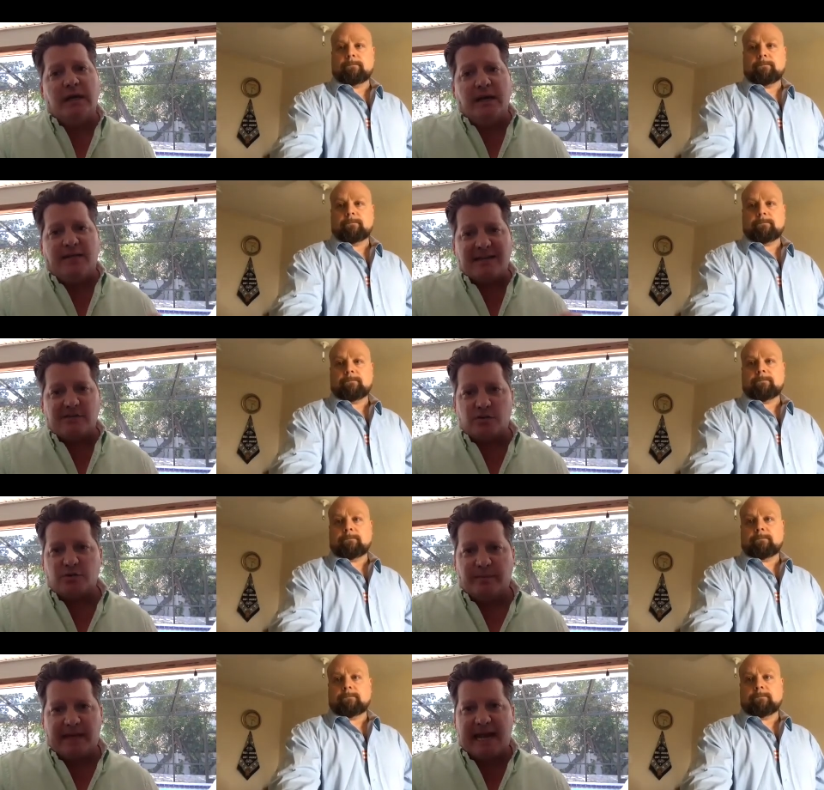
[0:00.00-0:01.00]
Speaker 1: that social
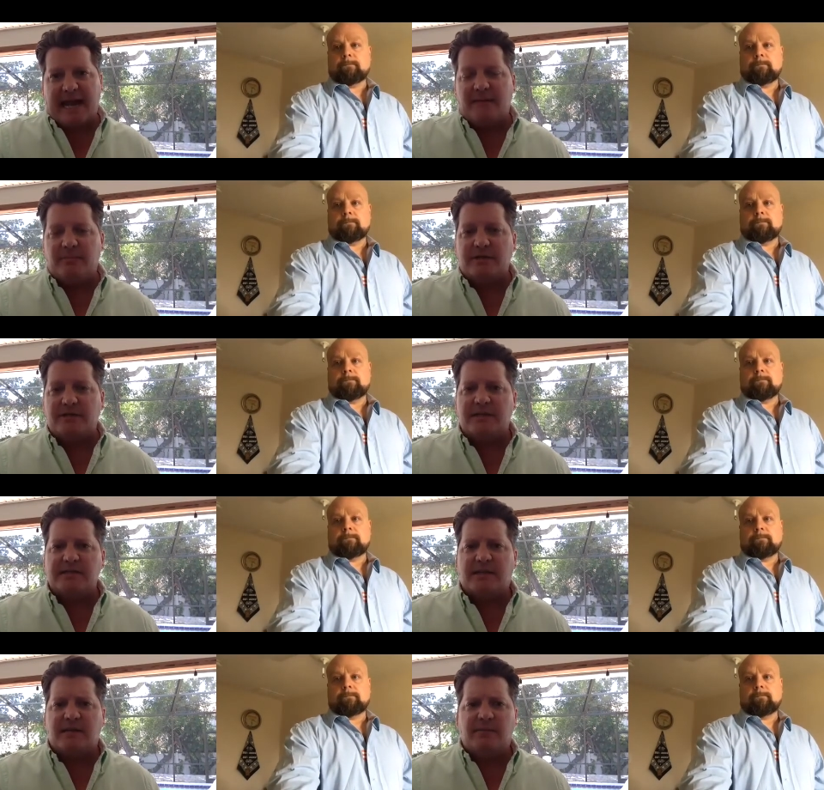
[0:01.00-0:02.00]
media ad budget is
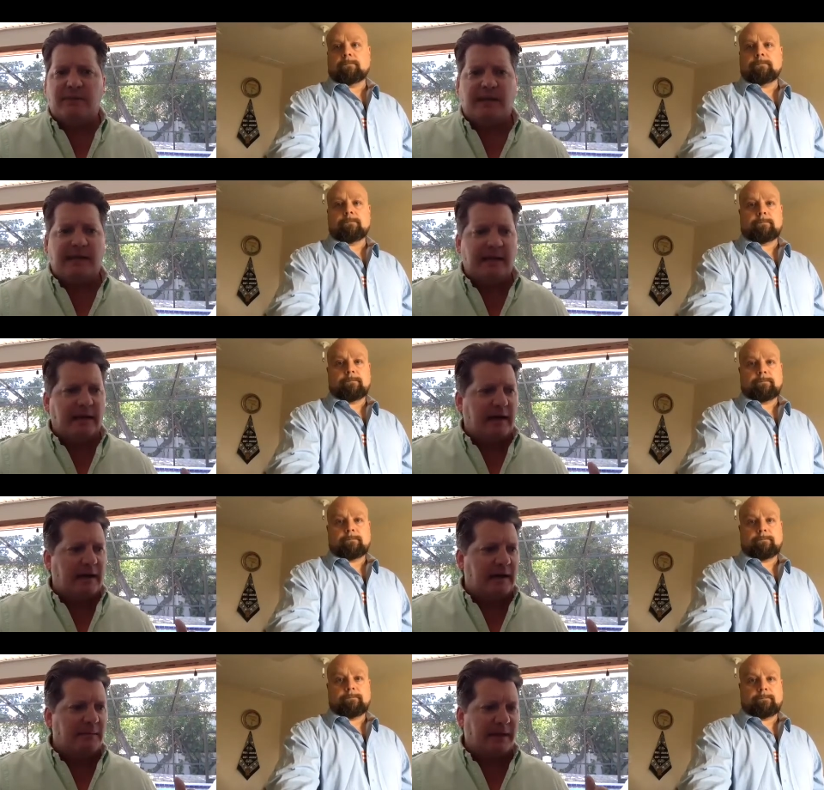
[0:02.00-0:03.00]
going to be
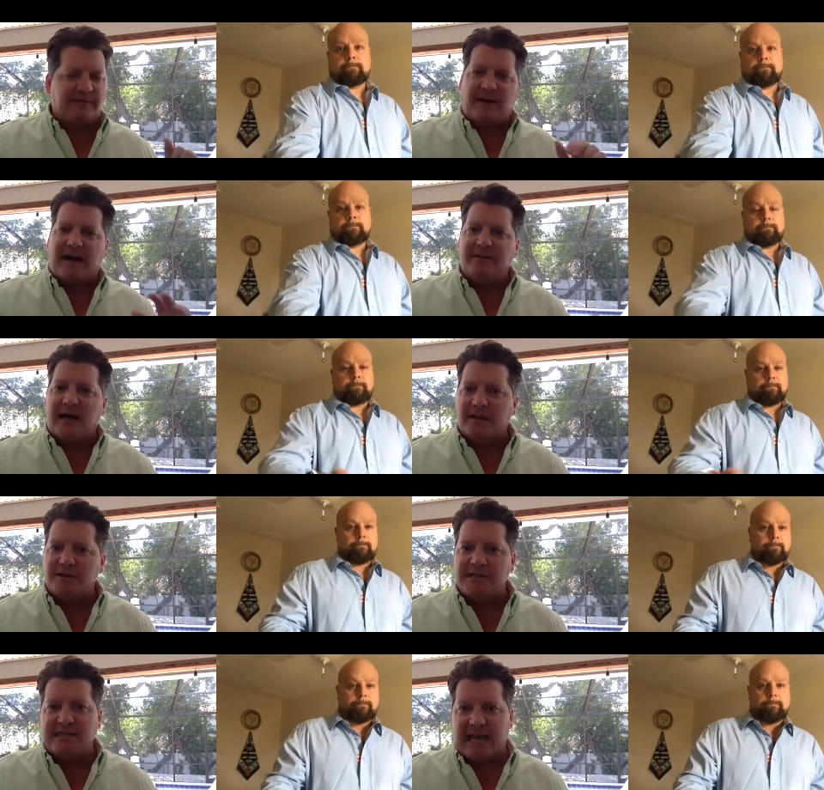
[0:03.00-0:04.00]
um, like five dollars
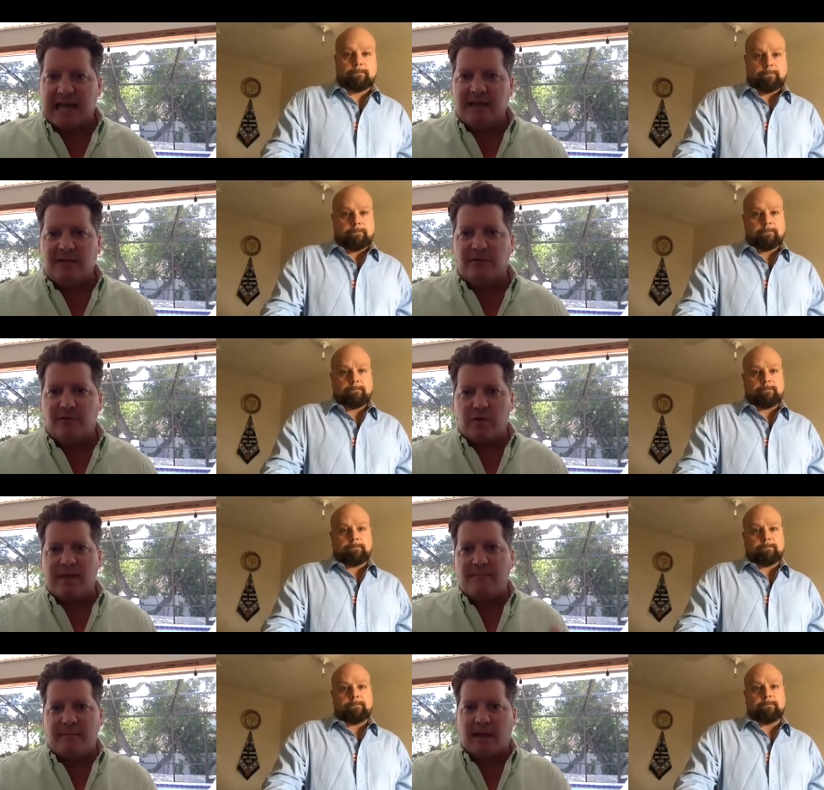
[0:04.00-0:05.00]
a day for
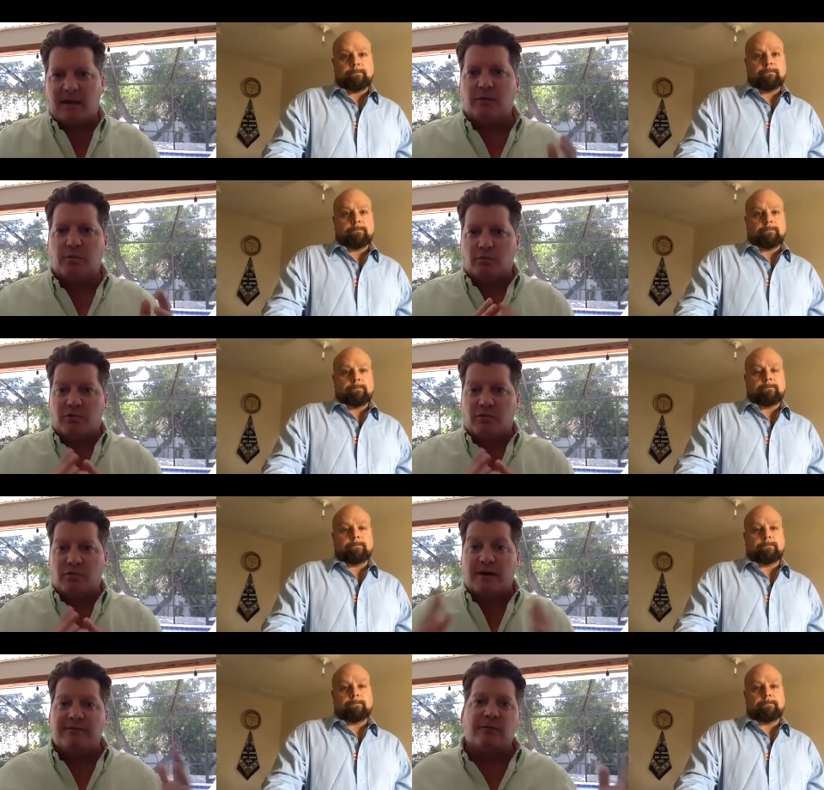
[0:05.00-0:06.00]
that mailer. We'll
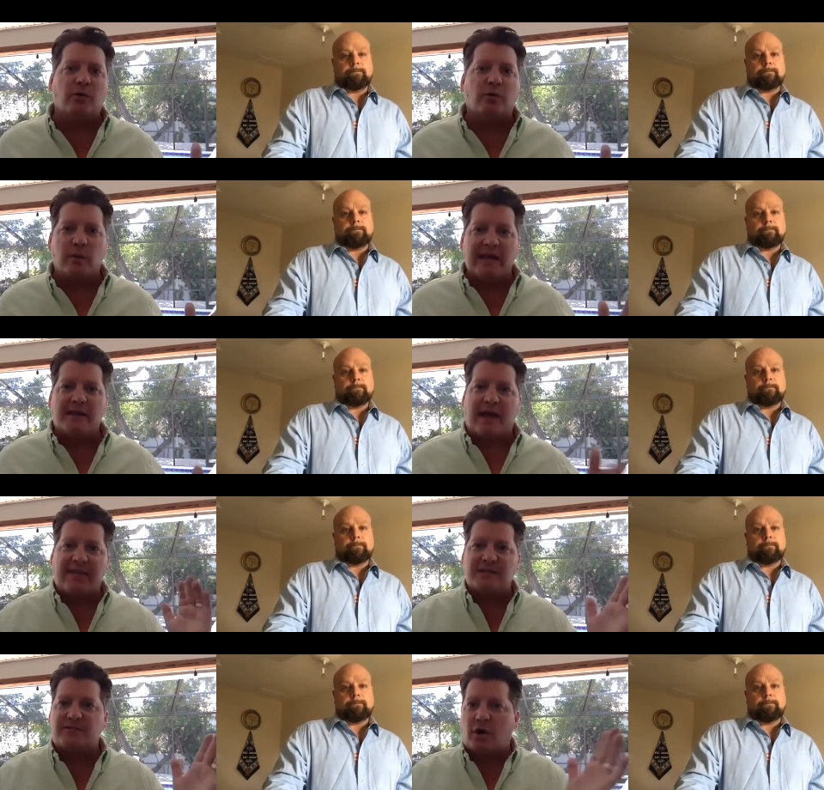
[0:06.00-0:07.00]
run for a week, and
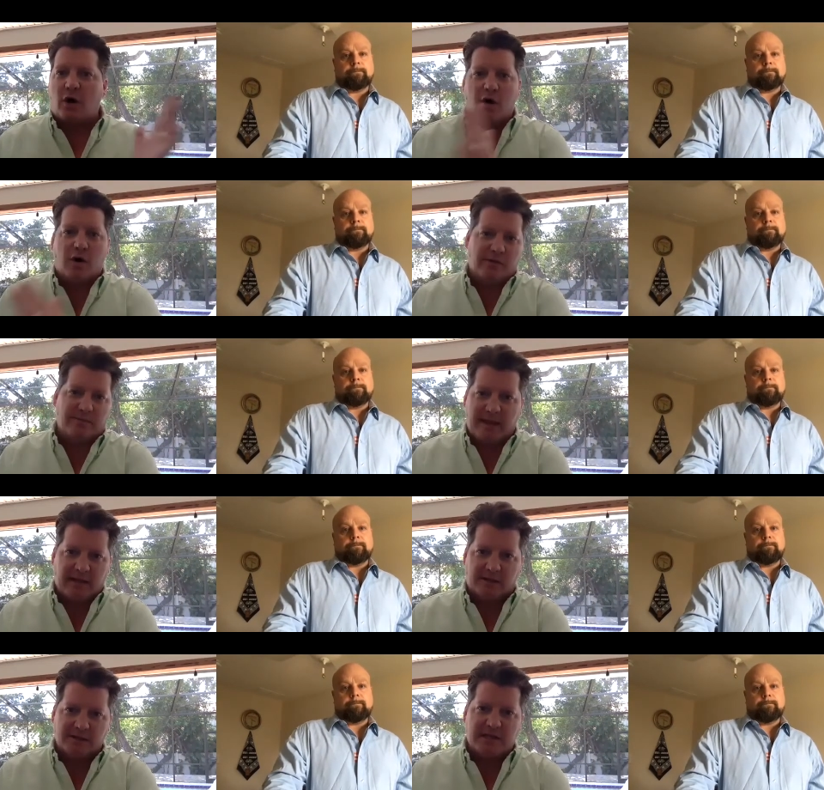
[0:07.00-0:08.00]
that's for all the
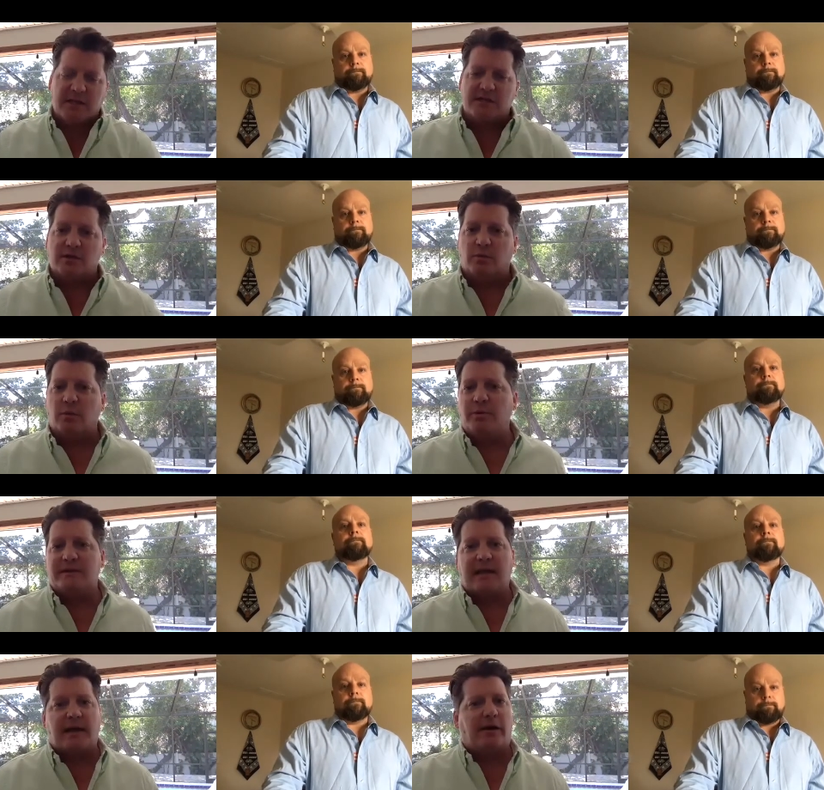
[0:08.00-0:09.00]
mailers. So we'll put
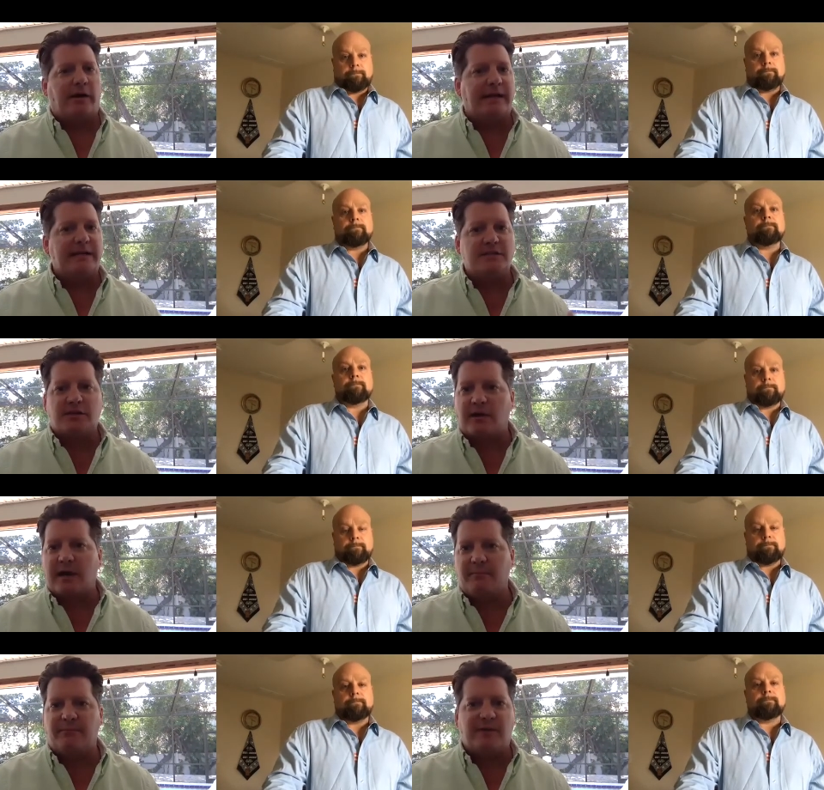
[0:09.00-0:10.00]
that on
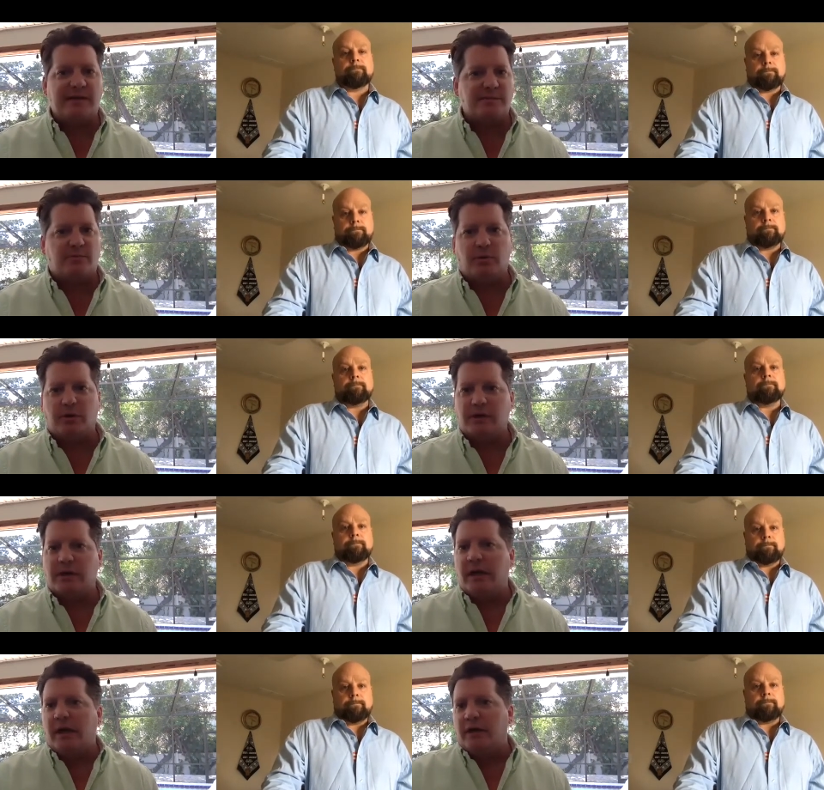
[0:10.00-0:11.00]
Instagram, Facebook,
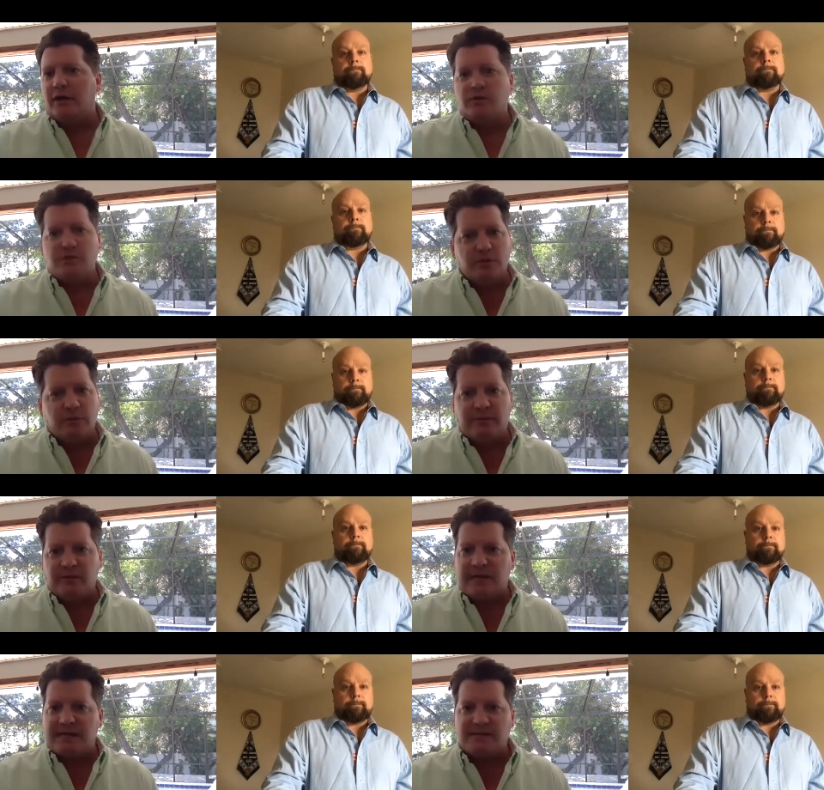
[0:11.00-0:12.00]
YouTube. If you
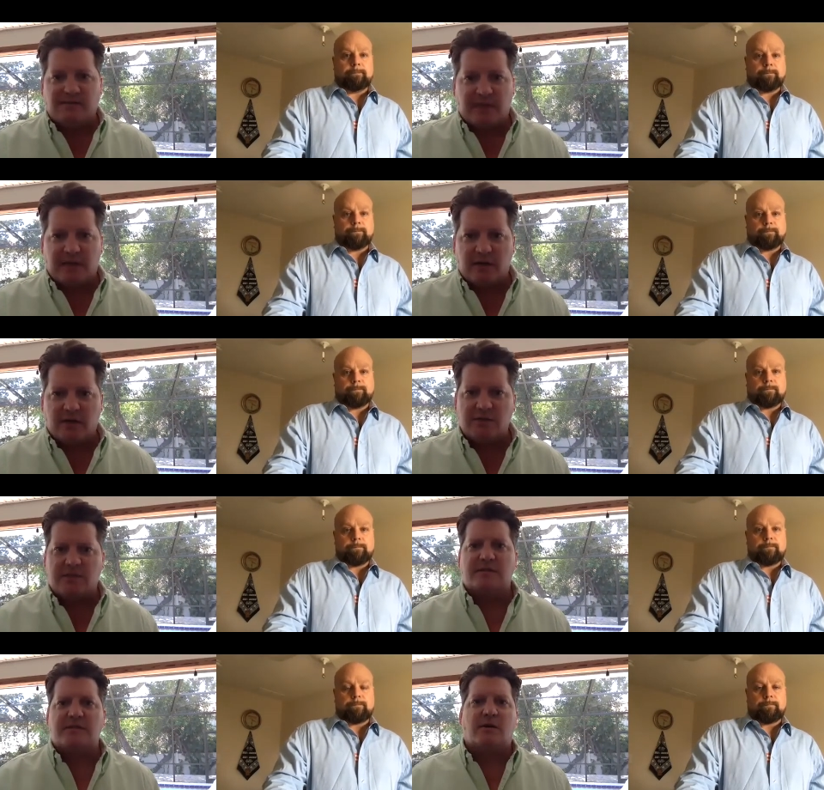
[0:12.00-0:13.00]
got some videos,
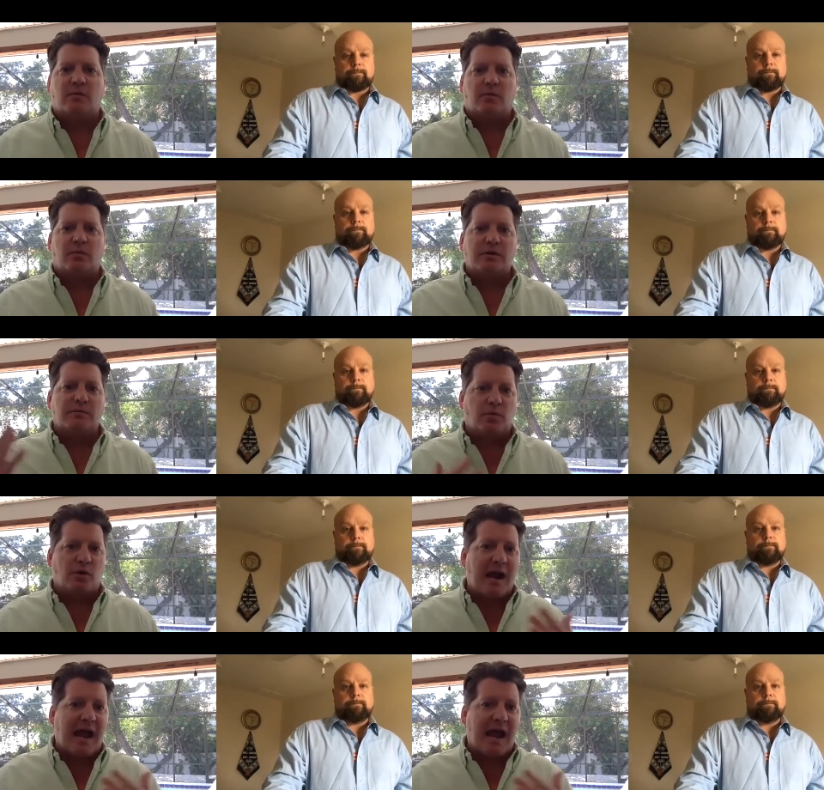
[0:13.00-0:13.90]
there's so we're we're